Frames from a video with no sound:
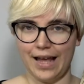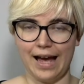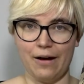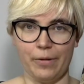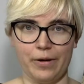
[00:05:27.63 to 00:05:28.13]

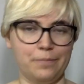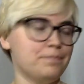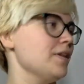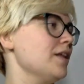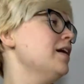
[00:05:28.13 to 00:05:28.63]
oh
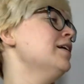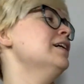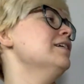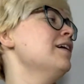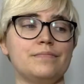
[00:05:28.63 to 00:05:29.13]
well.
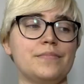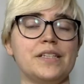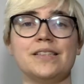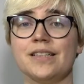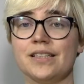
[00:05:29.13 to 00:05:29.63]

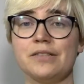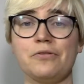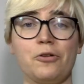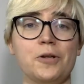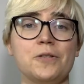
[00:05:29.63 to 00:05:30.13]
Six of
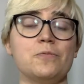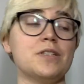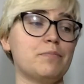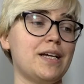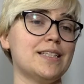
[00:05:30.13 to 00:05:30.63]
Crows was
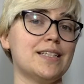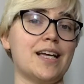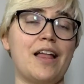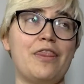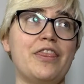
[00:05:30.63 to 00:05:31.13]

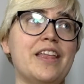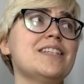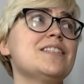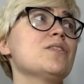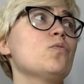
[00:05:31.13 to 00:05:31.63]
amazing.
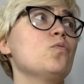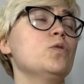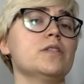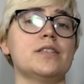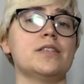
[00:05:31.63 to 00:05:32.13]
This
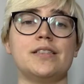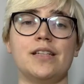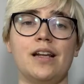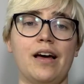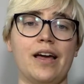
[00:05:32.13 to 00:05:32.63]
was,
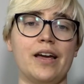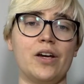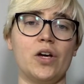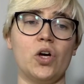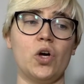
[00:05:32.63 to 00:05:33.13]

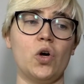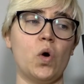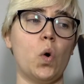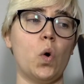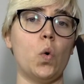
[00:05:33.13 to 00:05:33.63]
like,
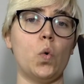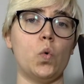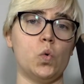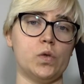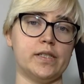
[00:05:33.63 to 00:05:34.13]

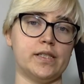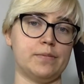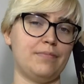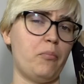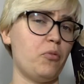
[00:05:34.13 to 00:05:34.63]
awesome.
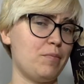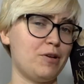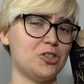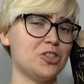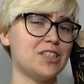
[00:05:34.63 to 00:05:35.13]
Pretty
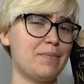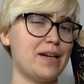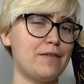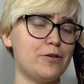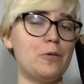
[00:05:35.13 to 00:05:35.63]
much the same
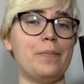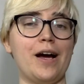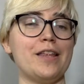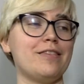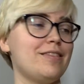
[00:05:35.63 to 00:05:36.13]
level, but
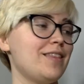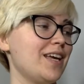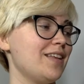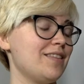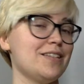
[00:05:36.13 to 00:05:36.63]
I
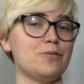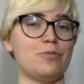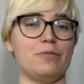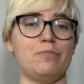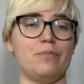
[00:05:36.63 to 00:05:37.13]
think this
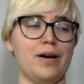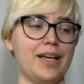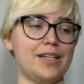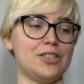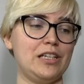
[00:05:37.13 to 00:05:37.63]
one might
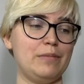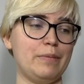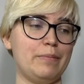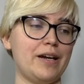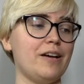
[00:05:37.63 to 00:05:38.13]
actually be
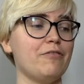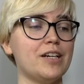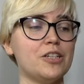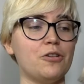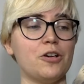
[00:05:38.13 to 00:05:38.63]
better. I
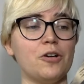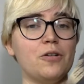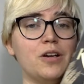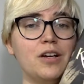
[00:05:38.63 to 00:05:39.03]
really don't know.